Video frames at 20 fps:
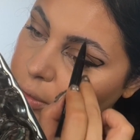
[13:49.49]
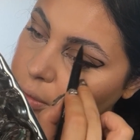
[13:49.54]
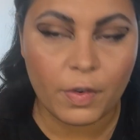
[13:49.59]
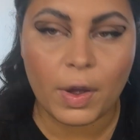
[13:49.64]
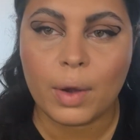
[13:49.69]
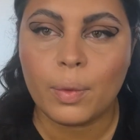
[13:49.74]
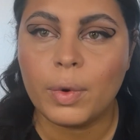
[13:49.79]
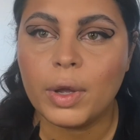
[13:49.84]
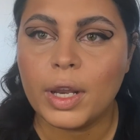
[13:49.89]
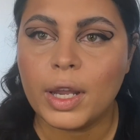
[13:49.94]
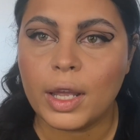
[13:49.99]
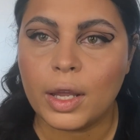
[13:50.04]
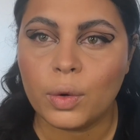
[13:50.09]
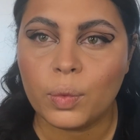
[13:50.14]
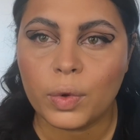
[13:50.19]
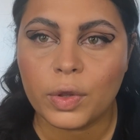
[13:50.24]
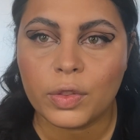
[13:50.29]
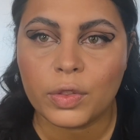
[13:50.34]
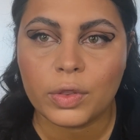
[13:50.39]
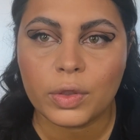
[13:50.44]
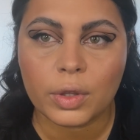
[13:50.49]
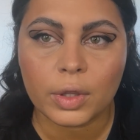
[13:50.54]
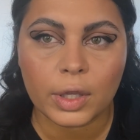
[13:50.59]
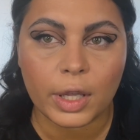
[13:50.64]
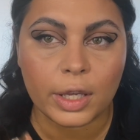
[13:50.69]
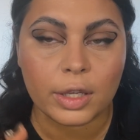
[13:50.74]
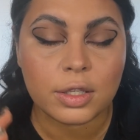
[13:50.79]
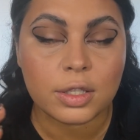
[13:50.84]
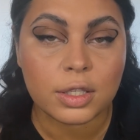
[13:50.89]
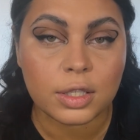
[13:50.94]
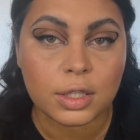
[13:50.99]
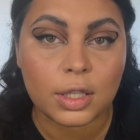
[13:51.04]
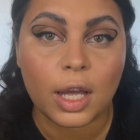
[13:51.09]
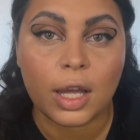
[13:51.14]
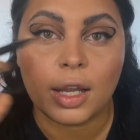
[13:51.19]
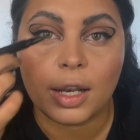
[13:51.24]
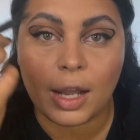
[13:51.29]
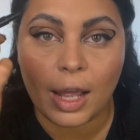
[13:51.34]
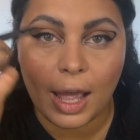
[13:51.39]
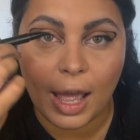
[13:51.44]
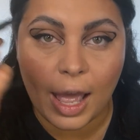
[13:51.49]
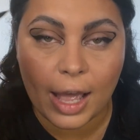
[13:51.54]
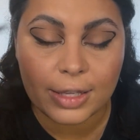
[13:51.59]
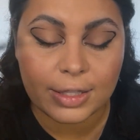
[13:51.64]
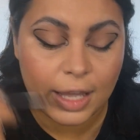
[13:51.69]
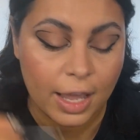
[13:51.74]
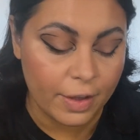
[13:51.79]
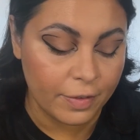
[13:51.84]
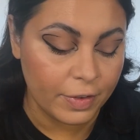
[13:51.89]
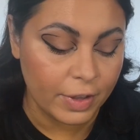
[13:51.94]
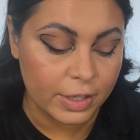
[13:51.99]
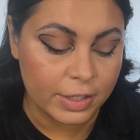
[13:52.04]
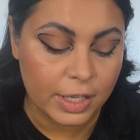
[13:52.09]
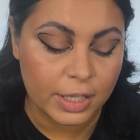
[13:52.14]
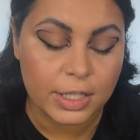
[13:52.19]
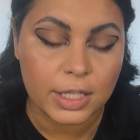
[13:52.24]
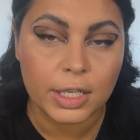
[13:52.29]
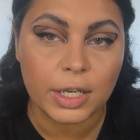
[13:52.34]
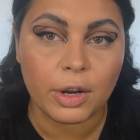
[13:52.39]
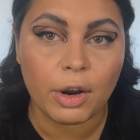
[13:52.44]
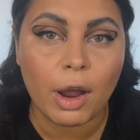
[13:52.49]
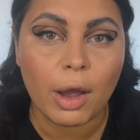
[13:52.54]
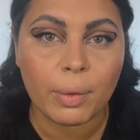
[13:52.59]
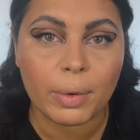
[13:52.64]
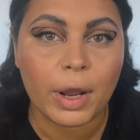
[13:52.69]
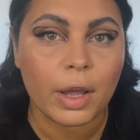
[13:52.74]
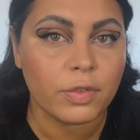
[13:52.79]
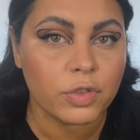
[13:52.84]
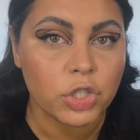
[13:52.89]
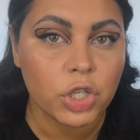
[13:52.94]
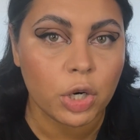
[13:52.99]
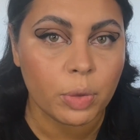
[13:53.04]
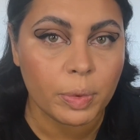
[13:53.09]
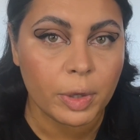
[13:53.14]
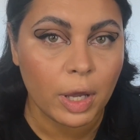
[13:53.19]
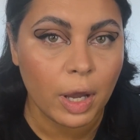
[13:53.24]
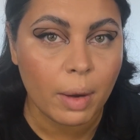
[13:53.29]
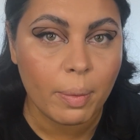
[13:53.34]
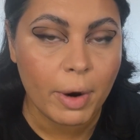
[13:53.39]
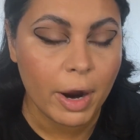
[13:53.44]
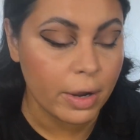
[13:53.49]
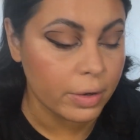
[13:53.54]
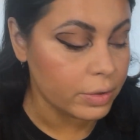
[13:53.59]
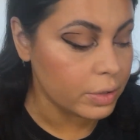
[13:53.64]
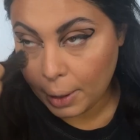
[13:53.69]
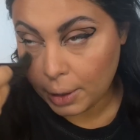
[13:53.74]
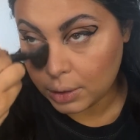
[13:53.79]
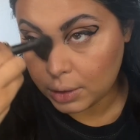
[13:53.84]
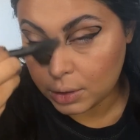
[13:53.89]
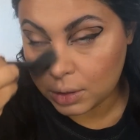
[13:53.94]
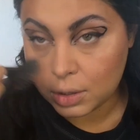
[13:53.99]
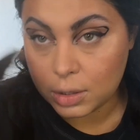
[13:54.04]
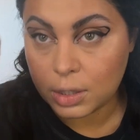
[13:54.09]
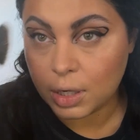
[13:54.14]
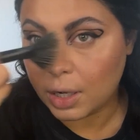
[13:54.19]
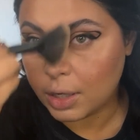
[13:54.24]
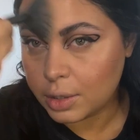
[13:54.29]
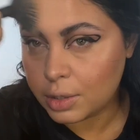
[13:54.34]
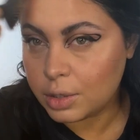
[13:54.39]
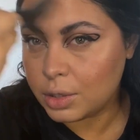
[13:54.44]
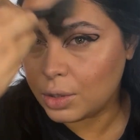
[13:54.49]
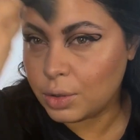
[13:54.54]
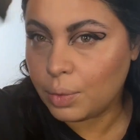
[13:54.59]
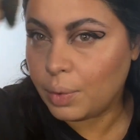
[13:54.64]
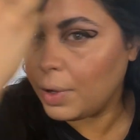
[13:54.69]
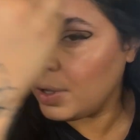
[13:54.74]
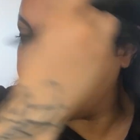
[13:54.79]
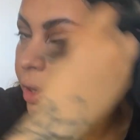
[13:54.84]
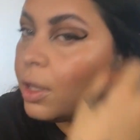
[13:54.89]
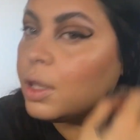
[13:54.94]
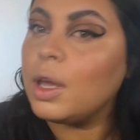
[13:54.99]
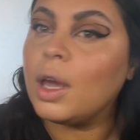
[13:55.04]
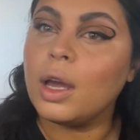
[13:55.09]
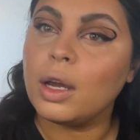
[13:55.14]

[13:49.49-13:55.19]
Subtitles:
If I went in with like stud as heavy as I did here, I would have Sharpie eyebrows. Dust away the